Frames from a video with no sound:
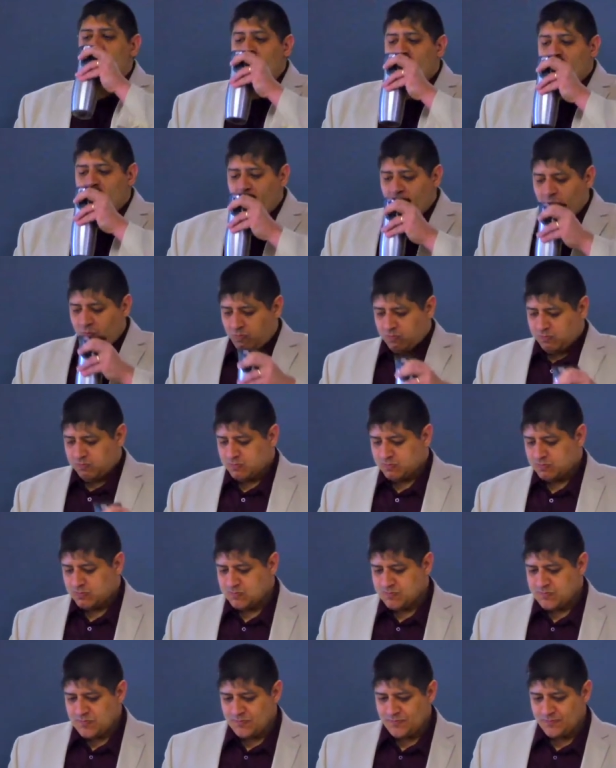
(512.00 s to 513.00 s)

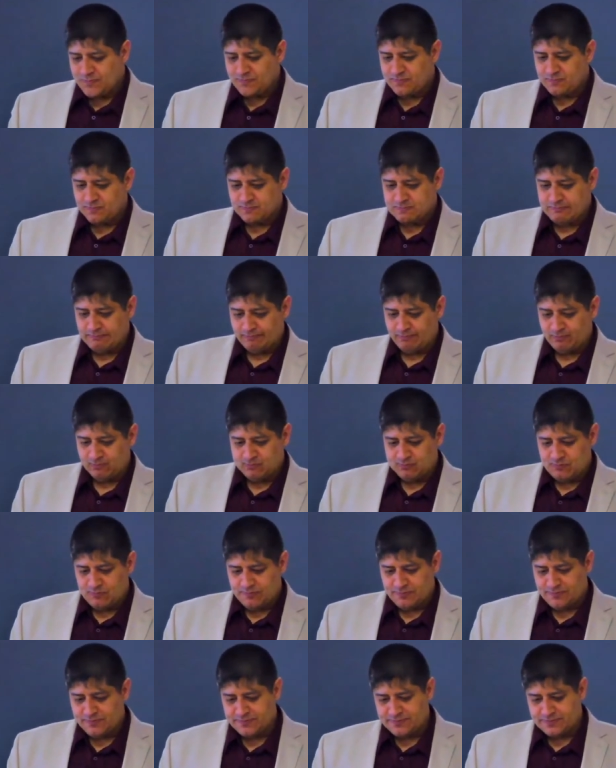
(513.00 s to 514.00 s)

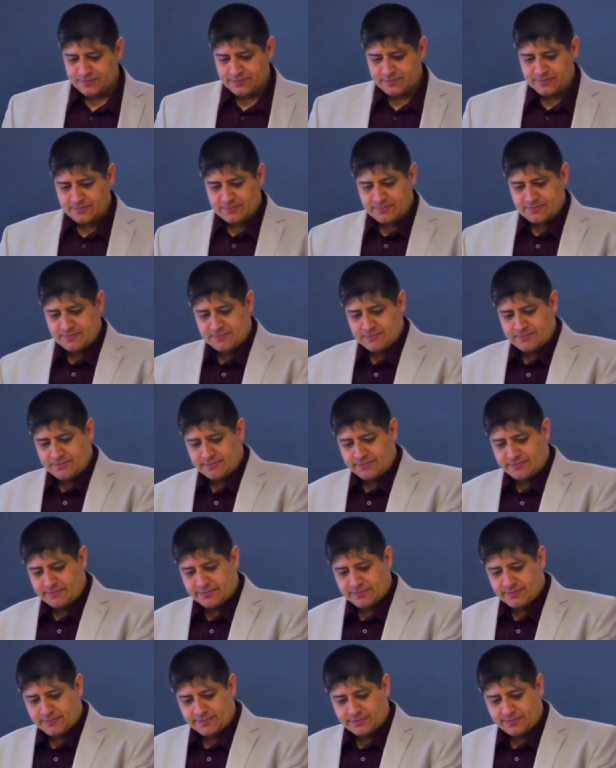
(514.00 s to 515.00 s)

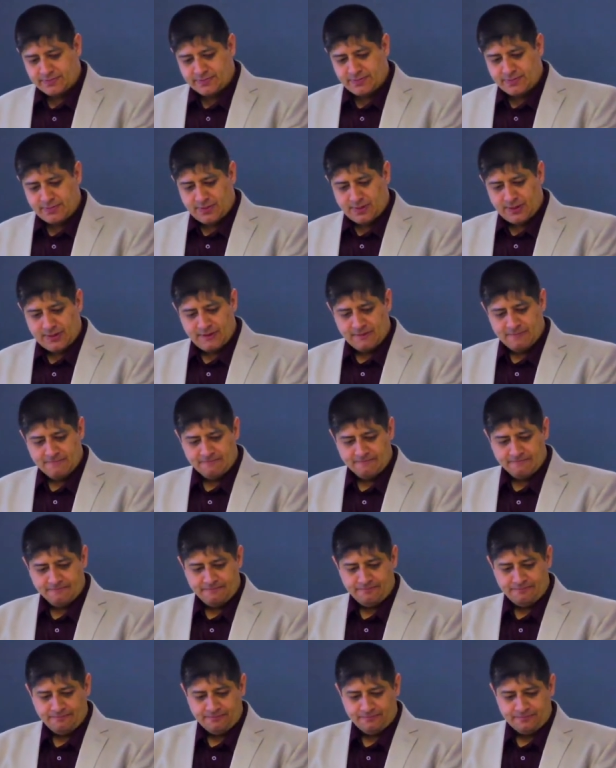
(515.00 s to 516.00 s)

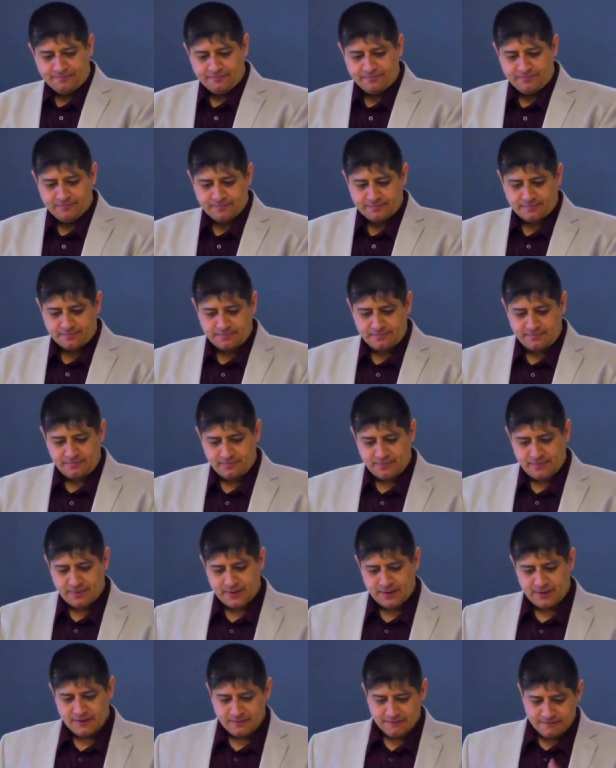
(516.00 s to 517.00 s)

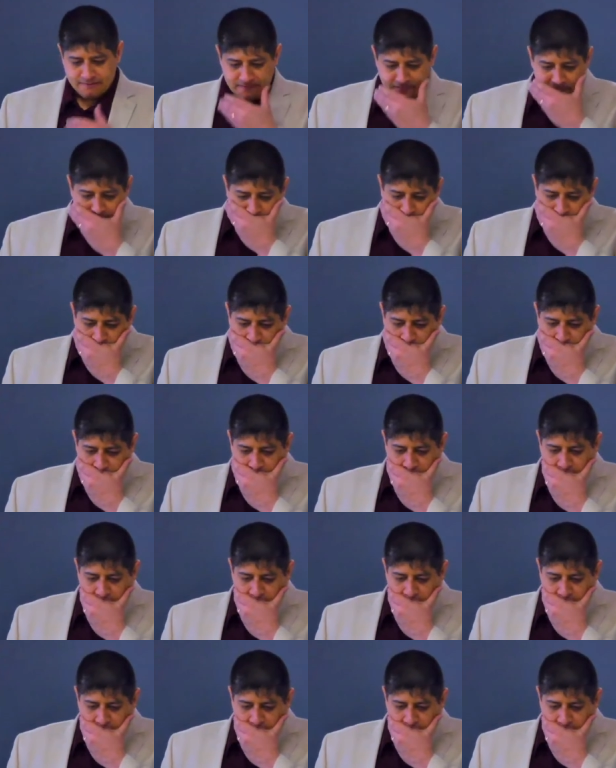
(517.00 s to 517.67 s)
(silence)